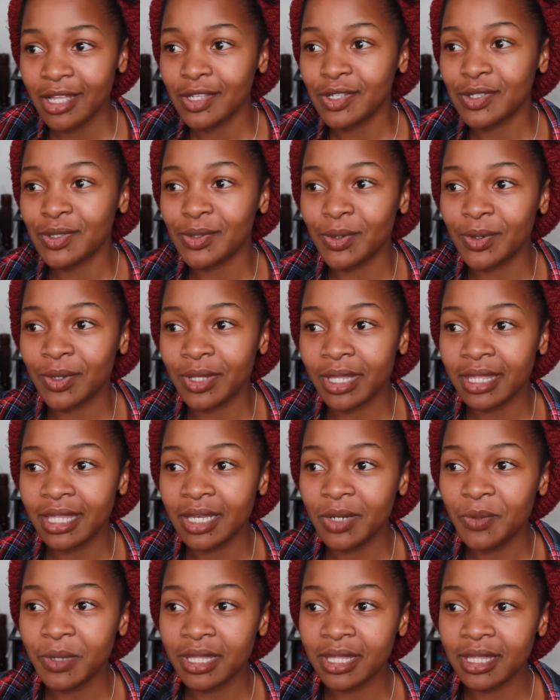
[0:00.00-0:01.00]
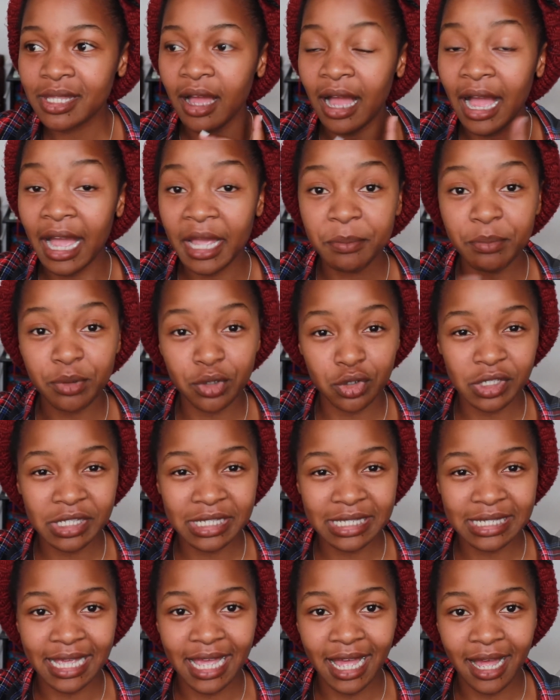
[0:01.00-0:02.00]
So the thing with high
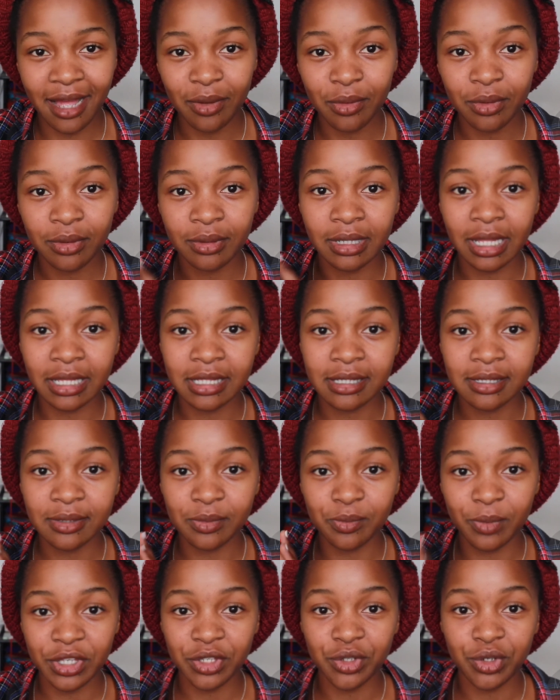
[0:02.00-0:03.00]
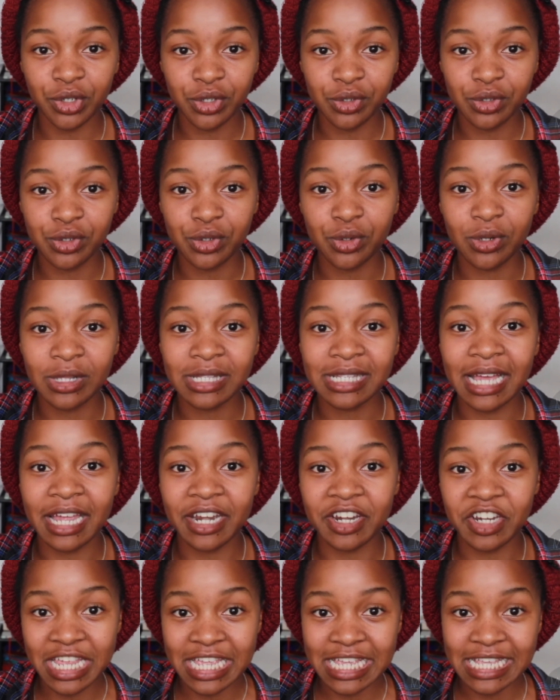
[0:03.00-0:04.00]
porosity hair, that's when your cuticles are
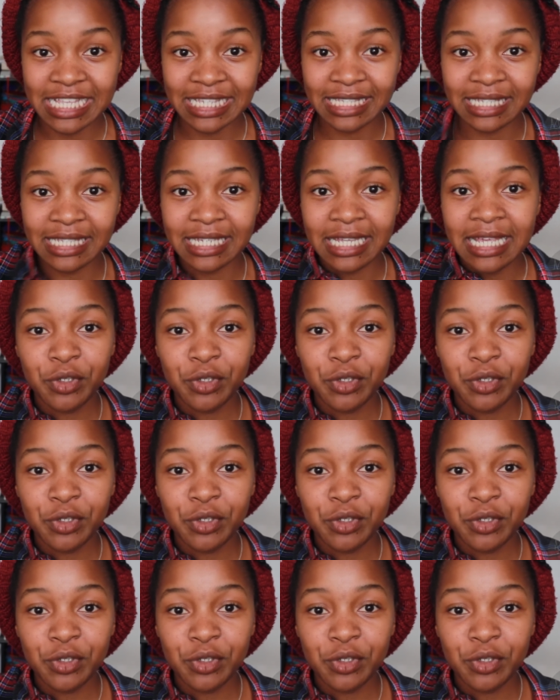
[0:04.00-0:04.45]
raised.